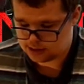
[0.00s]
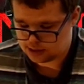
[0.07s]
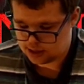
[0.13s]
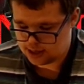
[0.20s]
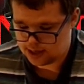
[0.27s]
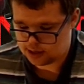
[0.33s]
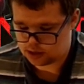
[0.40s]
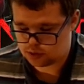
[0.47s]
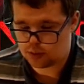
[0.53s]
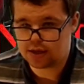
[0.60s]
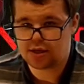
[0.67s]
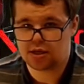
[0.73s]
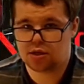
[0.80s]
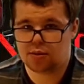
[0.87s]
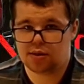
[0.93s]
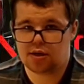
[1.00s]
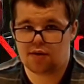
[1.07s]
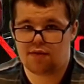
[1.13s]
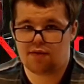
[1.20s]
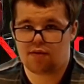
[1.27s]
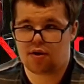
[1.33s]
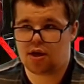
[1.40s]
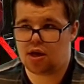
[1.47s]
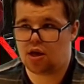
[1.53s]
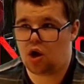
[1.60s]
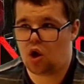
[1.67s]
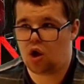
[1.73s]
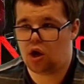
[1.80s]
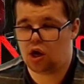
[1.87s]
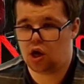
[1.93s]
the 2023
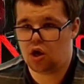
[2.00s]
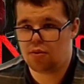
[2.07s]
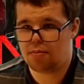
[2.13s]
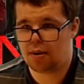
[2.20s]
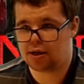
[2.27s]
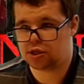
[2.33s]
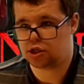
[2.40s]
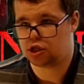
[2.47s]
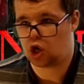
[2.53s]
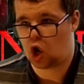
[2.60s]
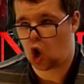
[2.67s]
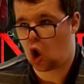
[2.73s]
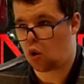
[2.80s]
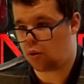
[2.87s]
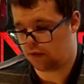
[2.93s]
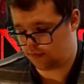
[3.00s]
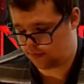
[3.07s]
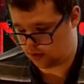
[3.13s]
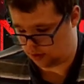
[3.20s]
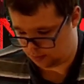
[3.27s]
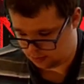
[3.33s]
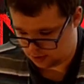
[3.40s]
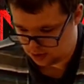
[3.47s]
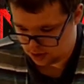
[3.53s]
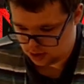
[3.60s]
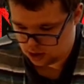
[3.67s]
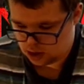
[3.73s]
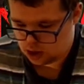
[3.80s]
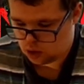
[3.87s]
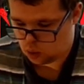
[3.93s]
low-budget horror film
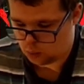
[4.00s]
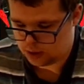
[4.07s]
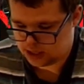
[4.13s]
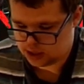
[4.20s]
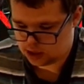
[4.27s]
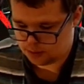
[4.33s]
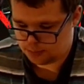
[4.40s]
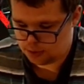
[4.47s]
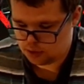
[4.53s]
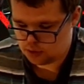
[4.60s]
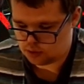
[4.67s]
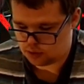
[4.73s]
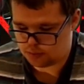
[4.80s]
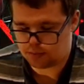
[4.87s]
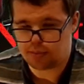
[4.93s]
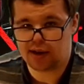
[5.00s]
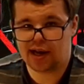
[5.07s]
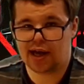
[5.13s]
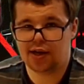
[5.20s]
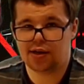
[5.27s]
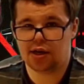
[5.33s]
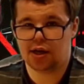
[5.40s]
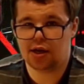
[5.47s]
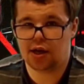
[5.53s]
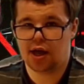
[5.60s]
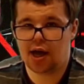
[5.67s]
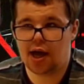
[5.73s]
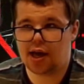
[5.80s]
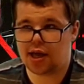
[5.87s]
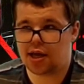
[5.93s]
Winnie the Pooh, Blood and
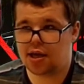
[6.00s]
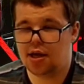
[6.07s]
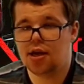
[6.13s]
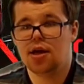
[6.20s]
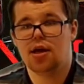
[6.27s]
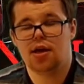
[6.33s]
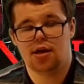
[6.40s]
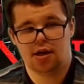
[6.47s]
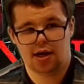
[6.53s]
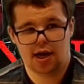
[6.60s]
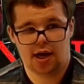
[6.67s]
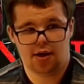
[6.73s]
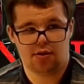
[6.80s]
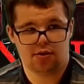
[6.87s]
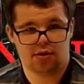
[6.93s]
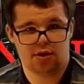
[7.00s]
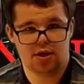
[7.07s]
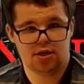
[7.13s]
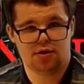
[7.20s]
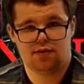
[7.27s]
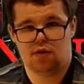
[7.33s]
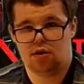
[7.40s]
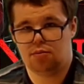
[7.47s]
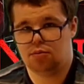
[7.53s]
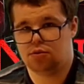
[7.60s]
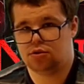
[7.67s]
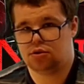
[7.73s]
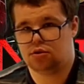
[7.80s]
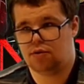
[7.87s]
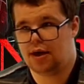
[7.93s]
Honey. Now, this film
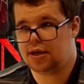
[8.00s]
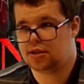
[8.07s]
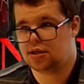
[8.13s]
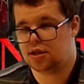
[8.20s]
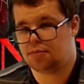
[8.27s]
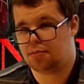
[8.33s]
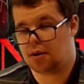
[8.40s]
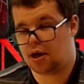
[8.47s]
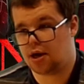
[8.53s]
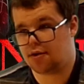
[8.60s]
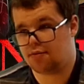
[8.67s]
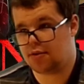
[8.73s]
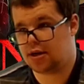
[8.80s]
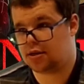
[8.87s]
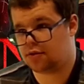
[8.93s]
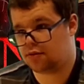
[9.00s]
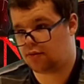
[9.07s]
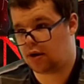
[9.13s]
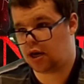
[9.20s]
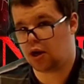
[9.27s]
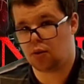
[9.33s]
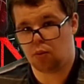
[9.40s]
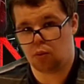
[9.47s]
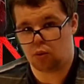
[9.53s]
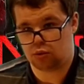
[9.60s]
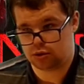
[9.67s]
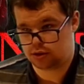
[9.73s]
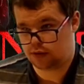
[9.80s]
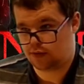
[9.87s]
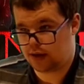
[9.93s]
was directed by Rhys Frake
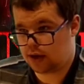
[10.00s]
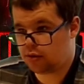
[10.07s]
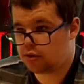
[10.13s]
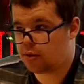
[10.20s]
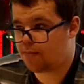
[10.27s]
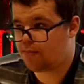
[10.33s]
Waterfield,